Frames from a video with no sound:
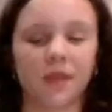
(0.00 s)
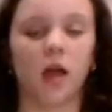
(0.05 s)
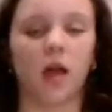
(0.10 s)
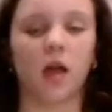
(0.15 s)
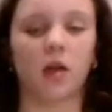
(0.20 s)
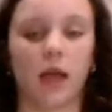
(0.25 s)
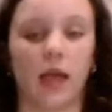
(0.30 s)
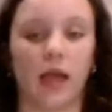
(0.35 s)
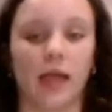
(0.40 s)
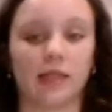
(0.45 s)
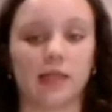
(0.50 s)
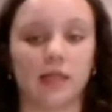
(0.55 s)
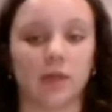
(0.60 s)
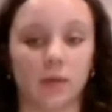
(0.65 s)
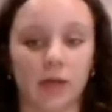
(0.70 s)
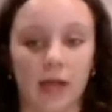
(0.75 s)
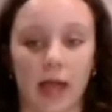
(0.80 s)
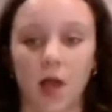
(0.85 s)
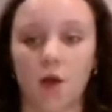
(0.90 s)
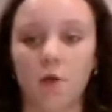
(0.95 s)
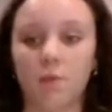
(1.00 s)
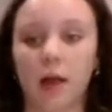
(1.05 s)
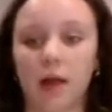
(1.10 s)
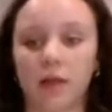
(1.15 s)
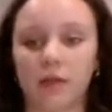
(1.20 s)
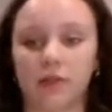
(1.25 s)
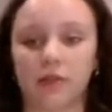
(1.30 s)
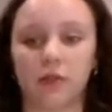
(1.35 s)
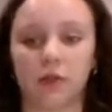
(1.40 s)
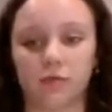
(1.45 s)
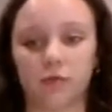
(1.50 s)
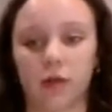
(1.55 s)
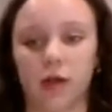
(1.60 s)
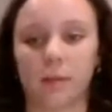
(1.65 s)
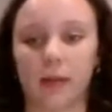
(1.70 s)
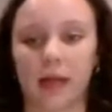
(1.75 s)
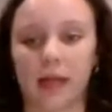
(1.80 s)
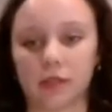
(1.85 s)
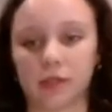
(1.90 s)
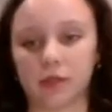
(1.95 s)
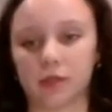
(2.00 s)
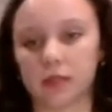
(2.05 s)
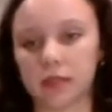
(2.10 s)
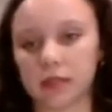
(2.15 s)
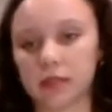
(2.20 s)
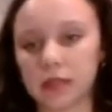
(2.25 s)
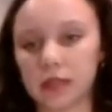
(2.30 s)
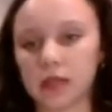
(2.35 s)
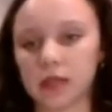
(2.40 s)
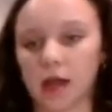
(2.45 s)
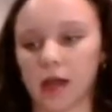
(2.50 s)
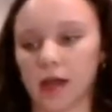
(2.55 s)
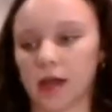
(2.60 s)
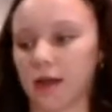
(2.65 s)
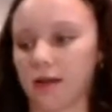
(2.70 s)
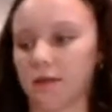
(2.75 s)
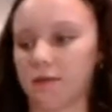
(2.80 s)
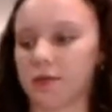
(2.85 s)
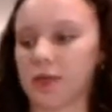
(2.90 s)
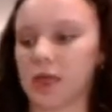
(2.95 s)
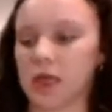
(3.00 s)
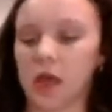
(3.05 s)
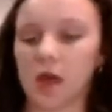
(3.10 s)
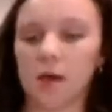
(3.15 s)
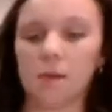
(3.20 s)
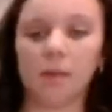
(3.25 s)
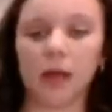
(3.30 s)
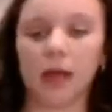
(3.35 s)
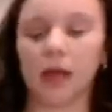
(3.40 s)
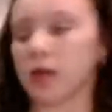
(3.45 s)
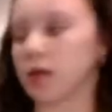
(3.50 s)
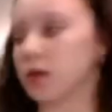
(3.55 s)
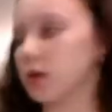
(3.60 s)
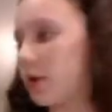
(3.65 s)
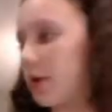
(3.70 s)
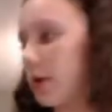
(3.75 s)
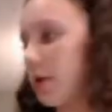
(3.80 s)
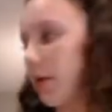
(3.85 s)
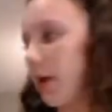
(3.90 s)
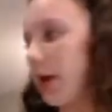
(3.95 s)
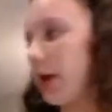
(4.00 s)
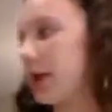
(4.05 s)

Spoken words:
Okay, so we're now by the stovetop. As you can see, I have the pan going right